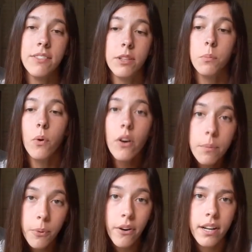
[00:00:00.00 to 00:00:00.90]
even more
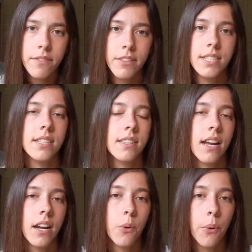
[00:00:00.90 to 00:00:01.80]
important reason
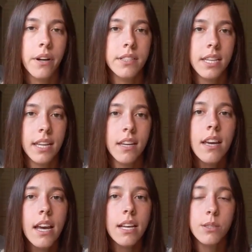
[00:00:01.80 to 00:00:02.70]
that I quarantine
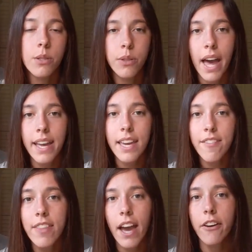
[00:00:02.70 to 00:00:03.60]
is so that
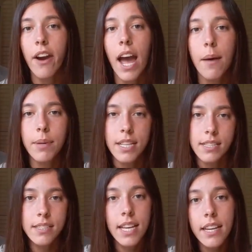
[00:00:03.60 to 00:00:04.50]
if that crab
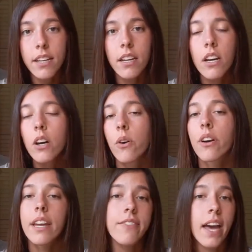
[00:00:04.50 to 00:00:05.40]
is sick
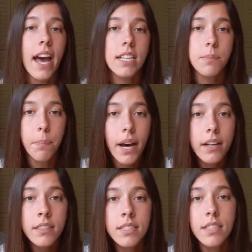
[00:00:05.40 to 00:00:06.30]
or if it has
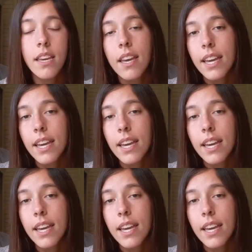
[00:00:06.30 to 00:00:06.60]
bugs,